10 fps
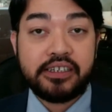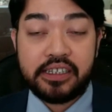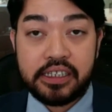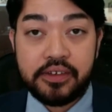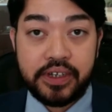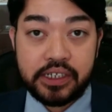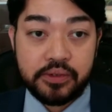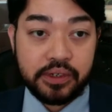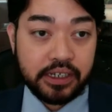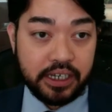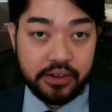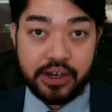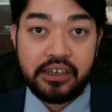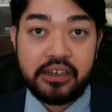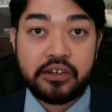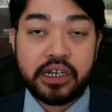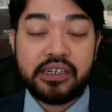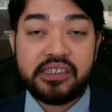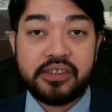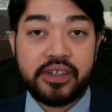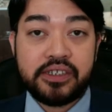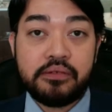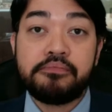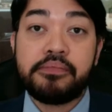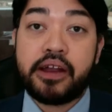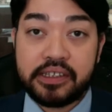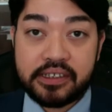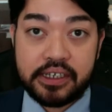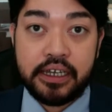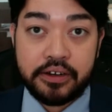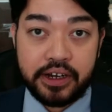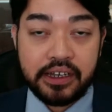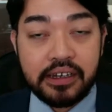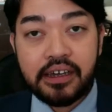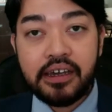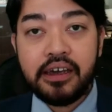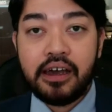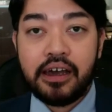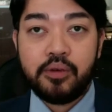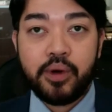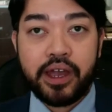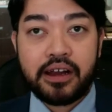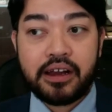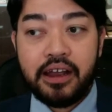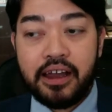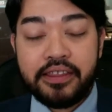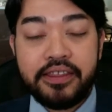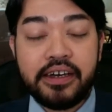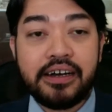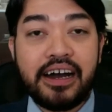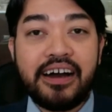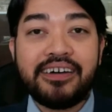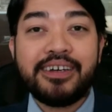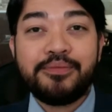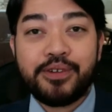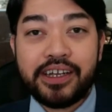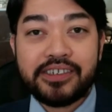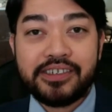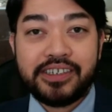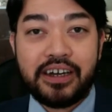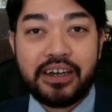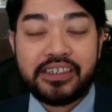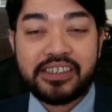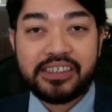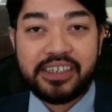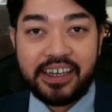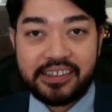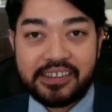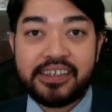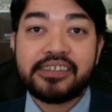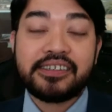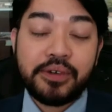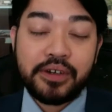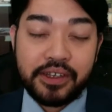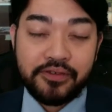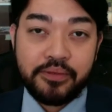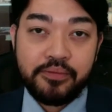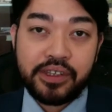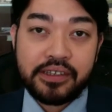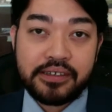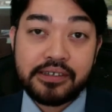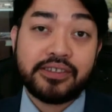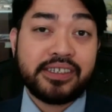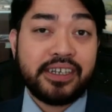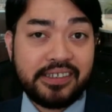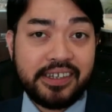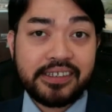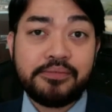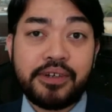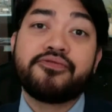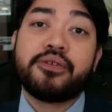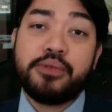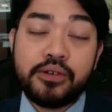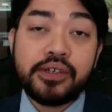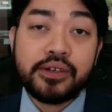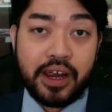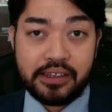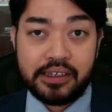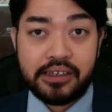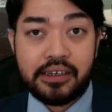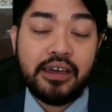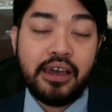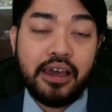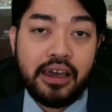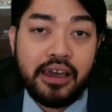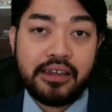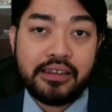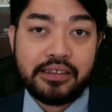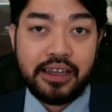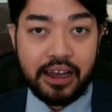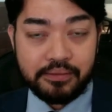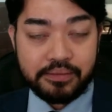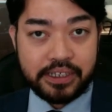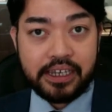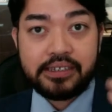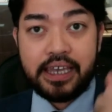individual hearing or an individual merits hearing, where the immigration judge takes testimony from witnesses or takes testimony from you directly and takes